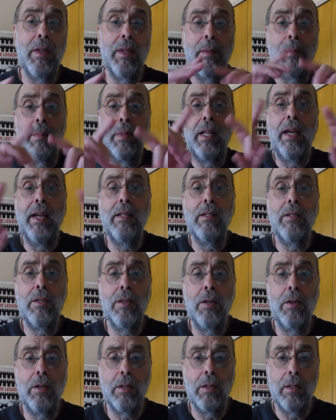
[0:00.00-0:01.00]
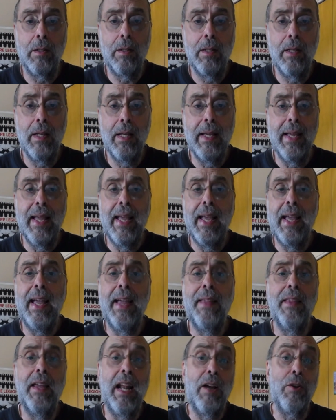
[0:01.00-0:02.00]
plain circle and
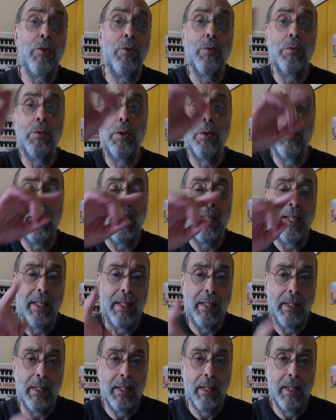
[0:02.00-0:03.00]
then I drew in